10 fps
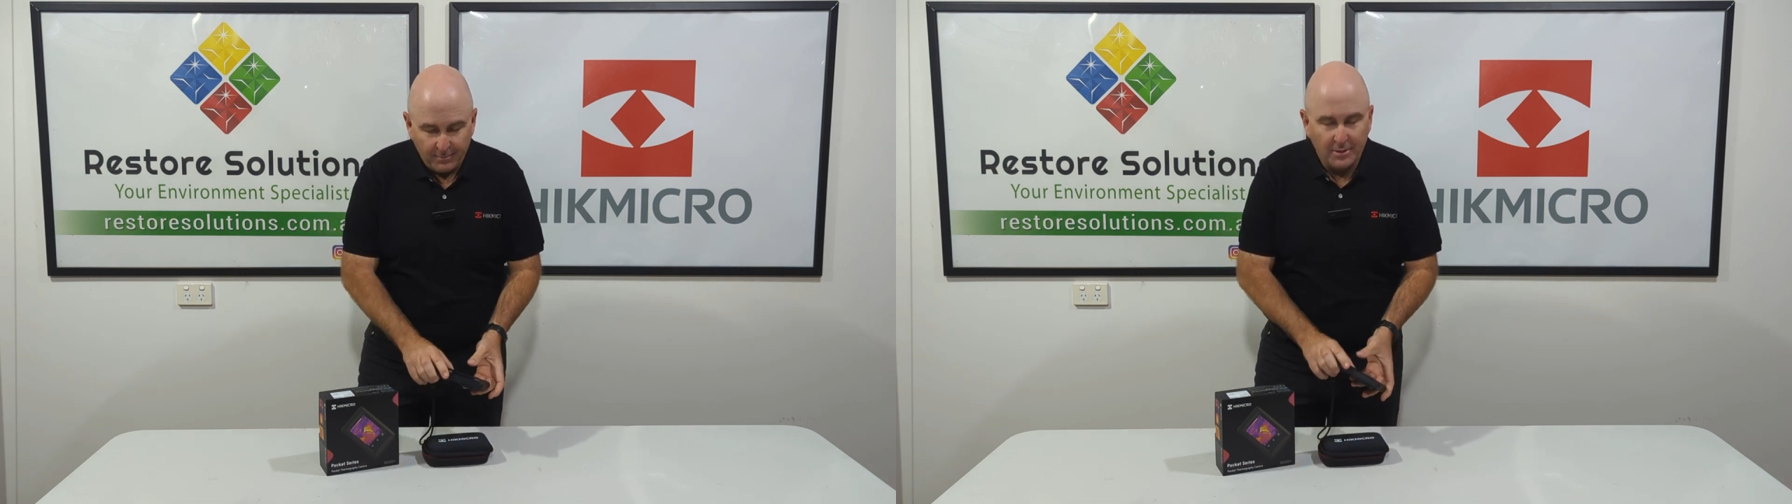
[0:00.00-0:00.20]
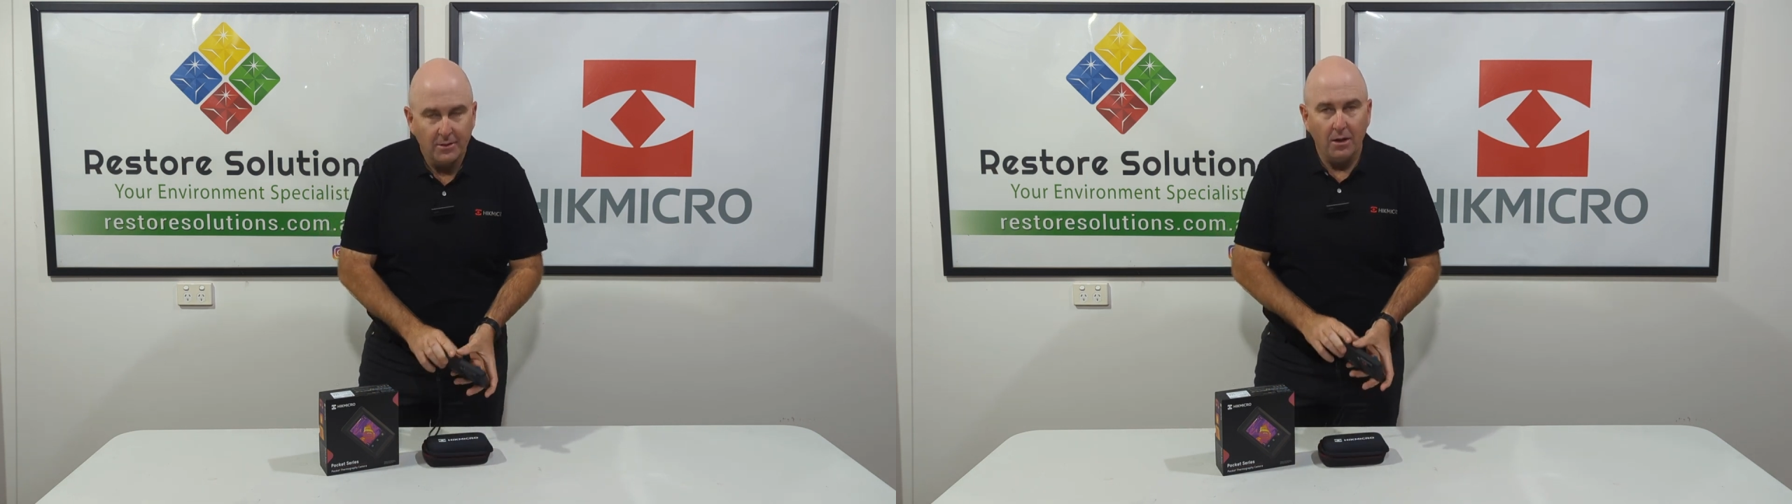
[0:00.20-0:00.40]

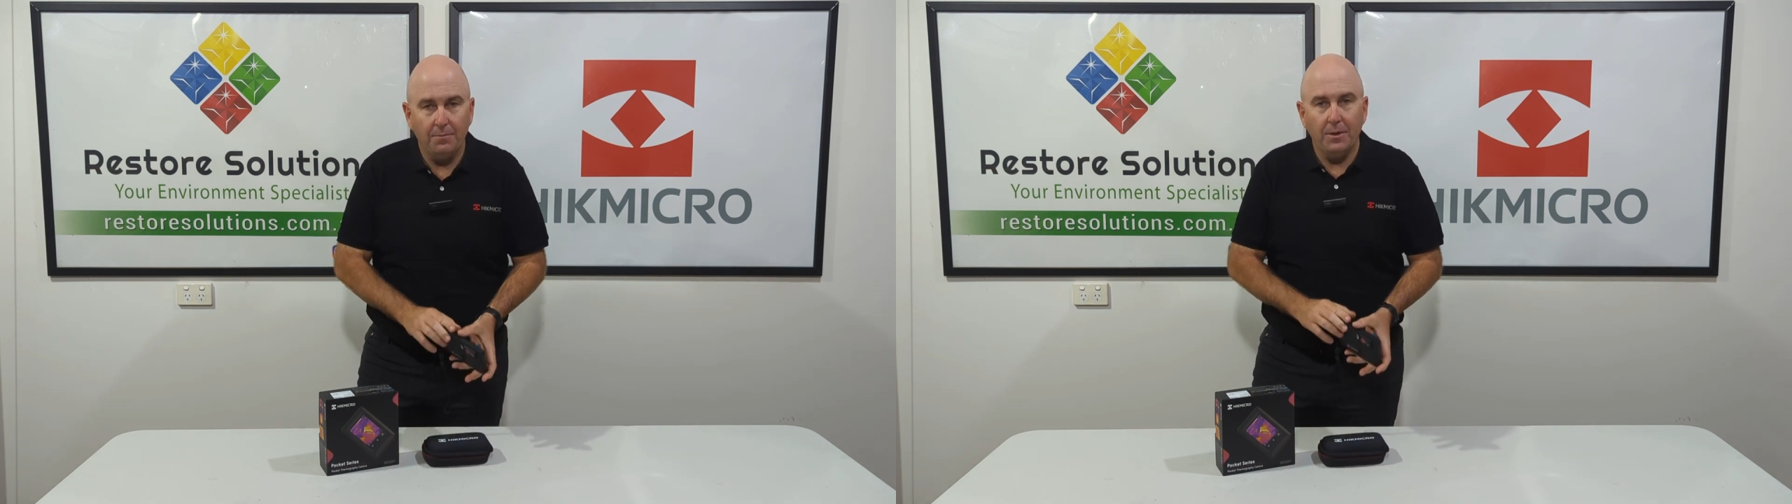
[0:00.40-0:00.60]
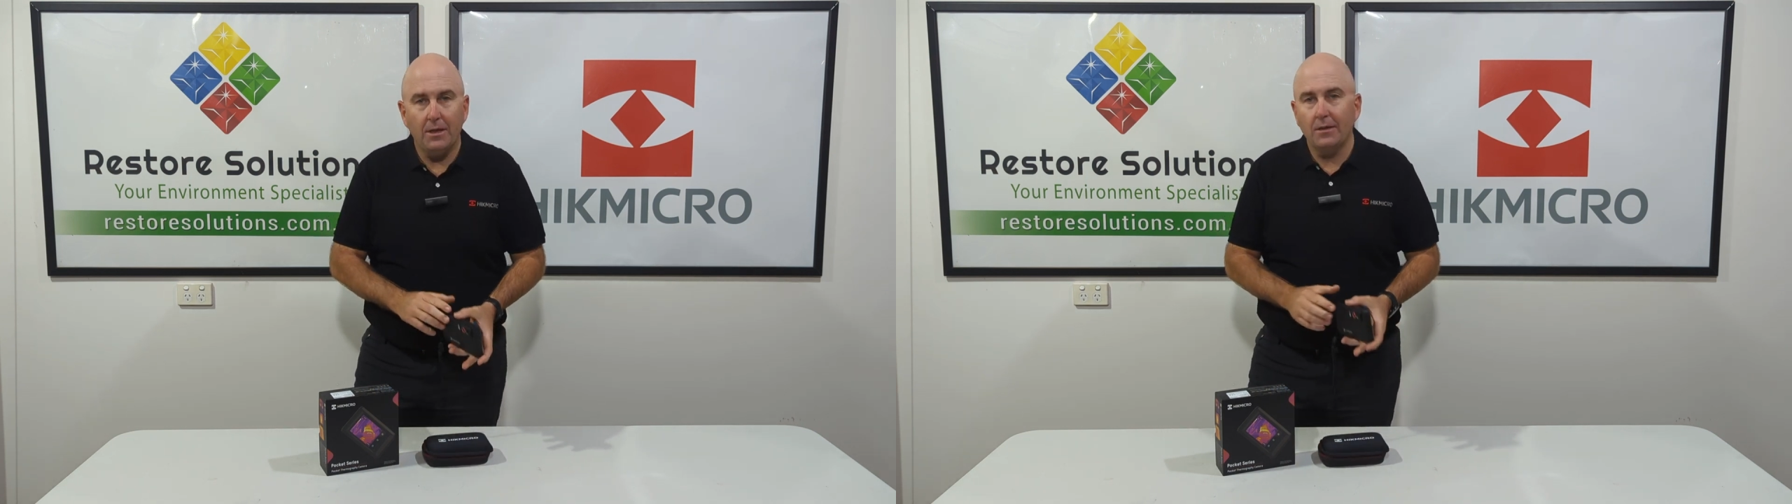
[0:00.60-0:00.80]
But
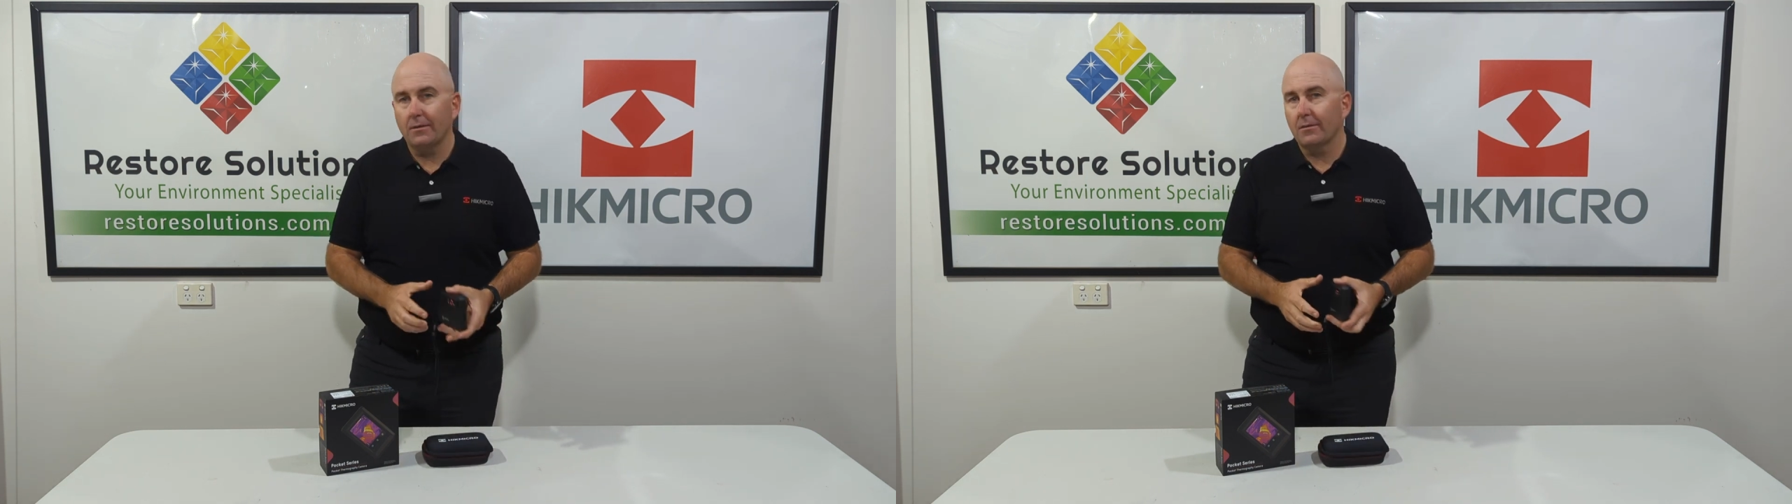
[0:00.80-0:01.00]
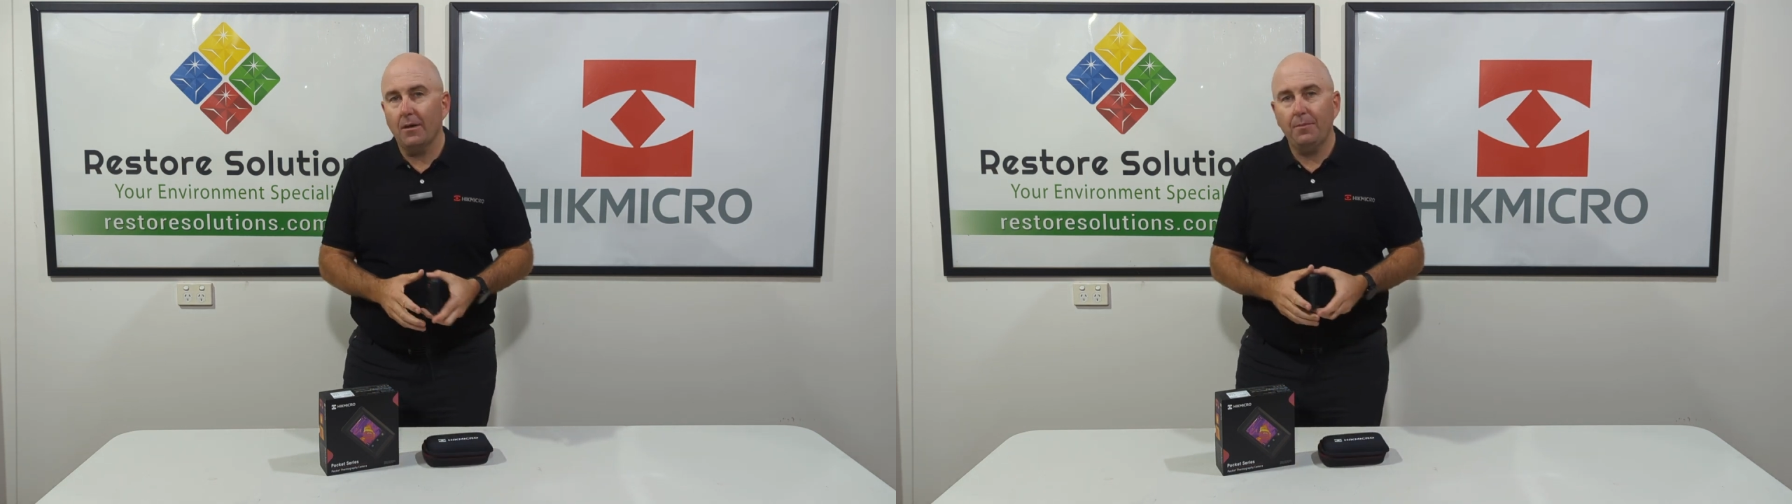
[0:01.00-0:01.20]
don't
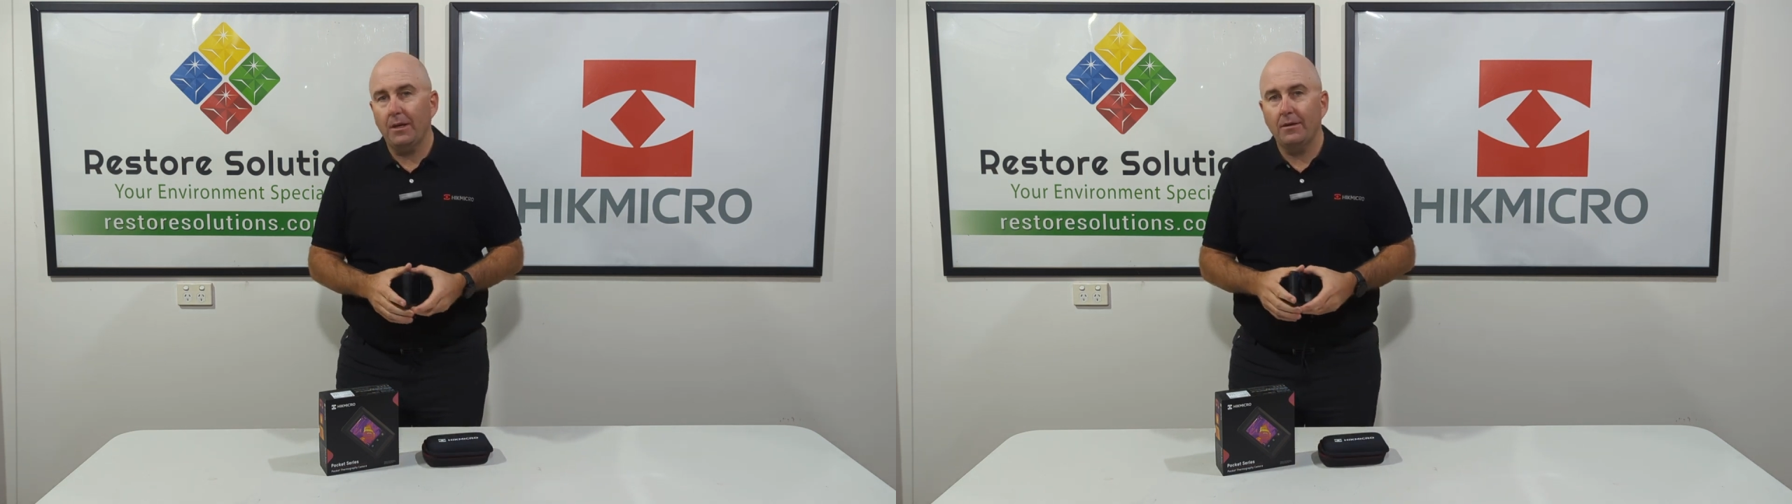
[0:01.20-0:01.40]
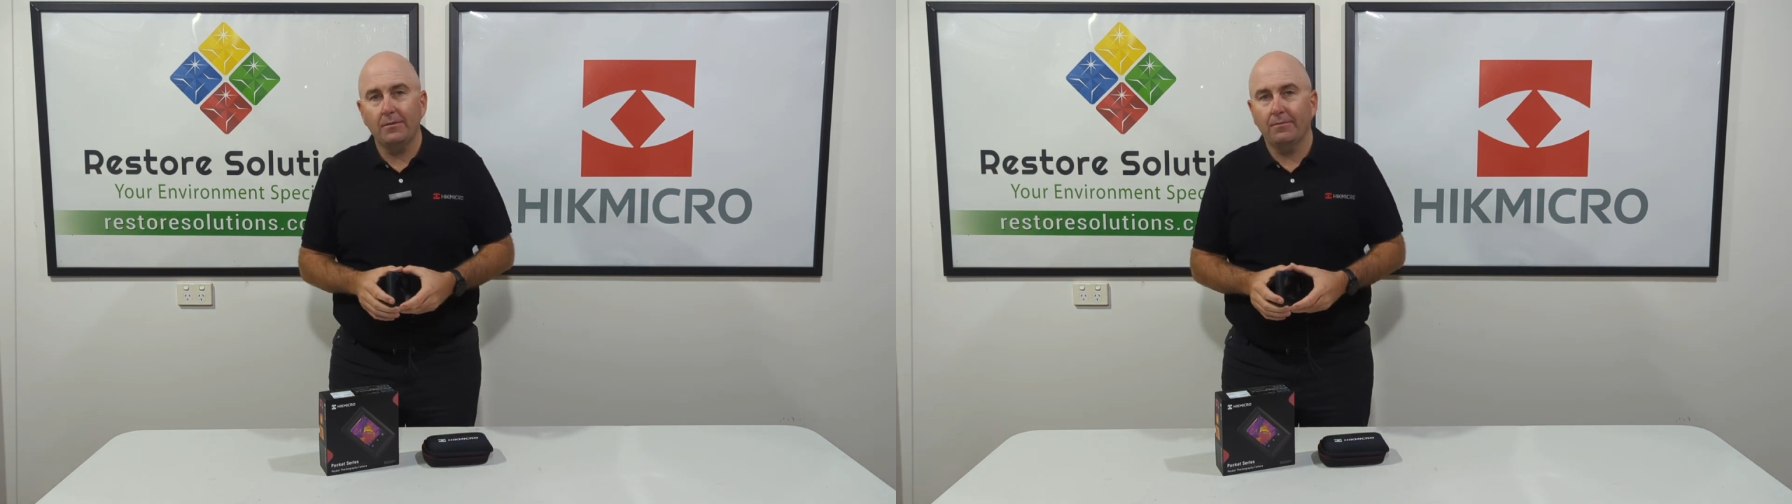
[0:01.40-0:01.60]

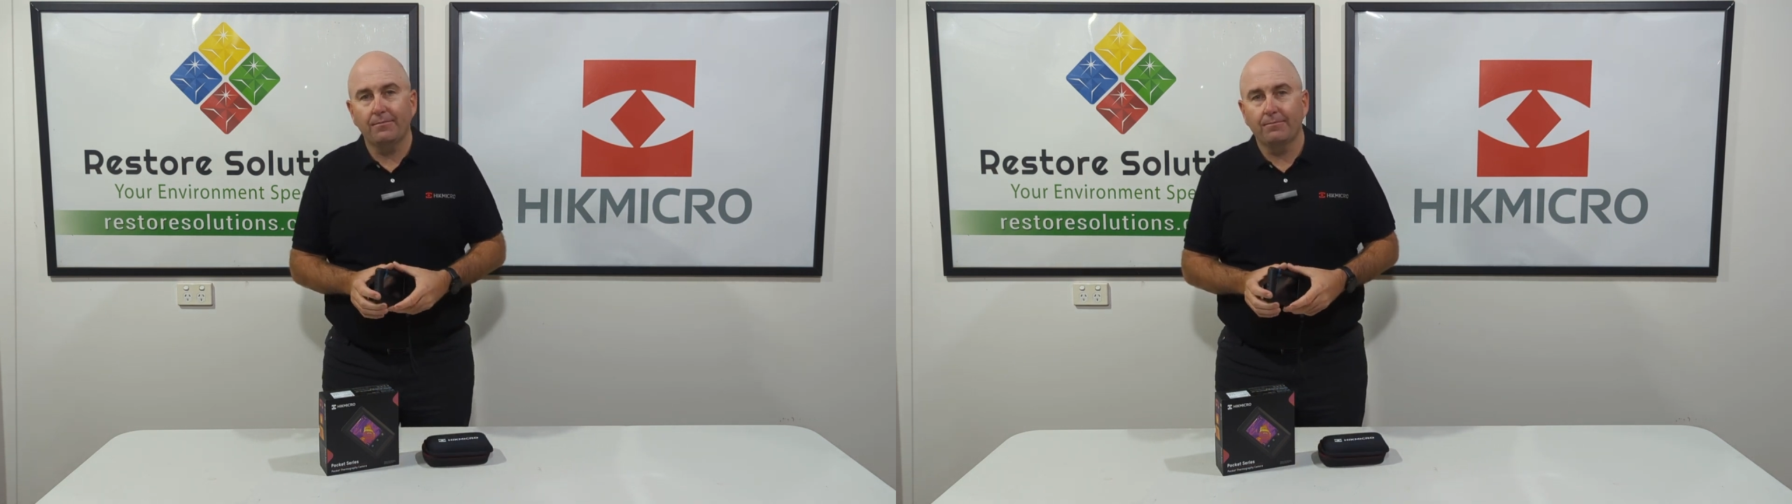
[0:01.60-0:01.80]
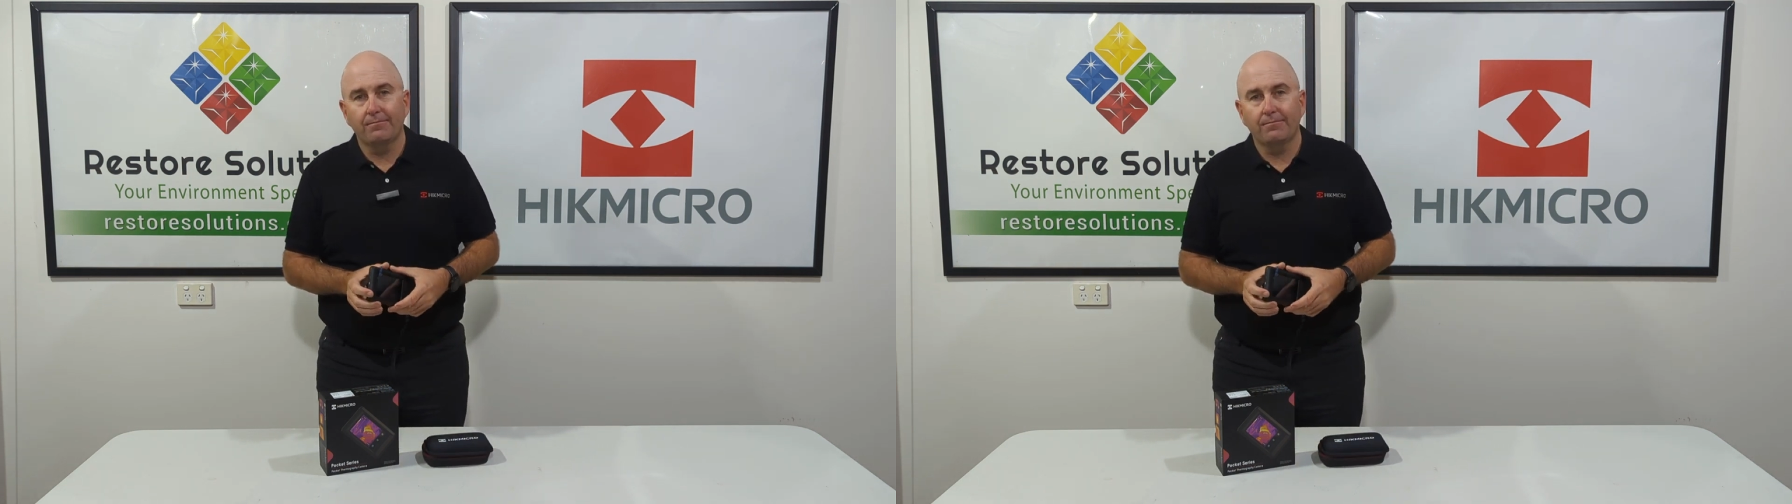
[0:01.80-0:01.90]
be